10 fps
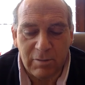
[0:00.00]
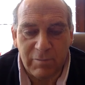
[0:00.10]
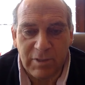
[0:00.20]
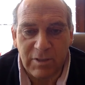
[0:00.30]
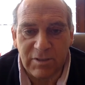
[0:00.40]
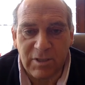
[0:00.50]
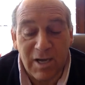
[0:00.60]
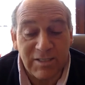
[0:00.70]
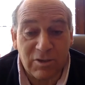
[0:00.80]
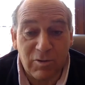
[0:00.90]
because the
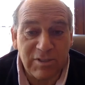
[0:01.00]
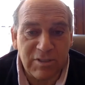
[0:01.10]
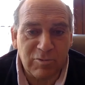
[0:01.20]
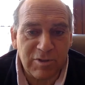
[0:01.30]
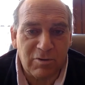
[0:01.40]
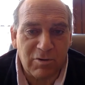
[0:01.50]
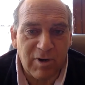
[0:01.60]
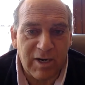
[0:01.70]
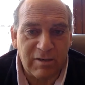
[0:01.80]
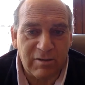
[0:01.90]
consequences were so
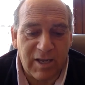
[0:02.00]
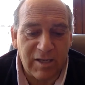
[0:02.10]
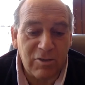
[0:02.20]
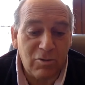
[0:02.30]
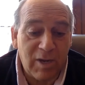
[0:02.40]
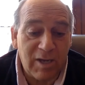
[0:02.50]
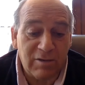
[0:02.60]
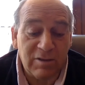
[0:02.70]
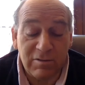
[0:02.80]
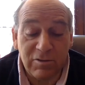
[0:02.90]
great, and you
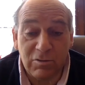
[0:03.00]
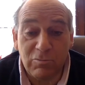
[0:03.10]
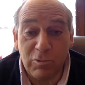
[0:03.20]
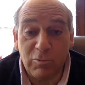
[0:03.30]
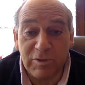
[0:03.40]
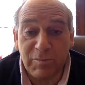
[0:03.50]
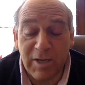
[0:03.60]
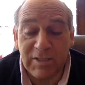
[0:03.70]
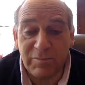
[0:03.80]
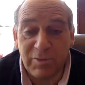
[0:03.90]
were
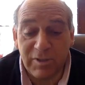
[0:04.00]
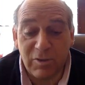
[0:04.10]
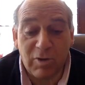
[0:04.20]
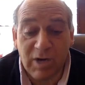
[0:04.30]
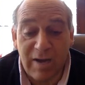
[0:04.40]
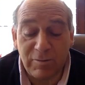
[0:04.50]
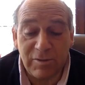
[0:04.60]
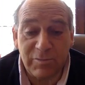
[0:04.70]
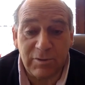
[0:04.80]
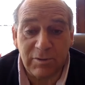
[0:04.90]
responsible and you're
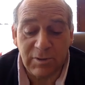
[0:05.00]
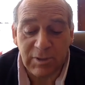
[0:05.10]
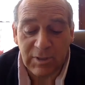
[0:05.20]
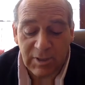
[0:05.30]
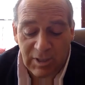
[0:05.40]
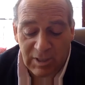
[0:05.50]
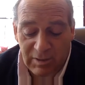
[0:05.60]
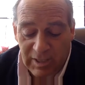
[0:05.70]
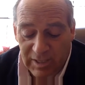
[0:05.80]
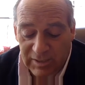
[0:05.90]
accountable.
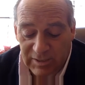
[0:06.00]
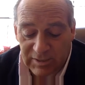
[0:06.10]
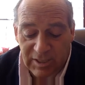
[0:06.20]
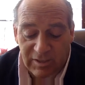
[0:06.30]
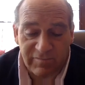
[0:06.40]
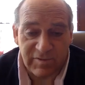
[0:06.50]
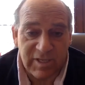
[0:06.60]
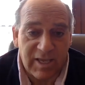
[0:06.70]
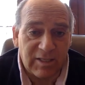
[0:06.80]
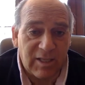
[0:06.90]
And instead of
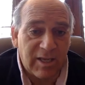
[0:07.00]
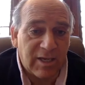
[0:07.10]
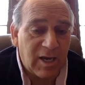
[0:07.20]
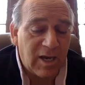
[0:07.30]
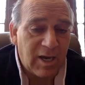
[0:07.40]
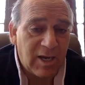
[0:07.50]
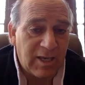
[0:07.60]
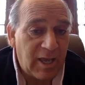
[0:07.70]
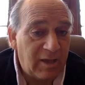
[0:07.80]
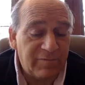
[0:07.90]
saying like, I
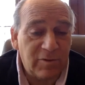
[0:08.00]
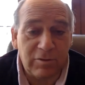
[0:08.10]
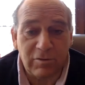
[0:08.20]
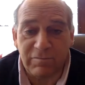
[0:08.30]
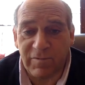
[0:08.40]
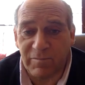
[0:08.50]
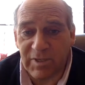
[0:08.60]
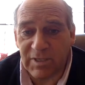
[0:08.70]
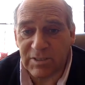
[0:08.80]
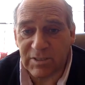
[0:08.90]
have to learn from
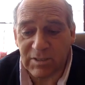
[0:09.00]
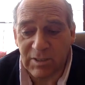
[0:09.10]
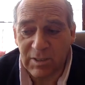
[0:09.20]
this,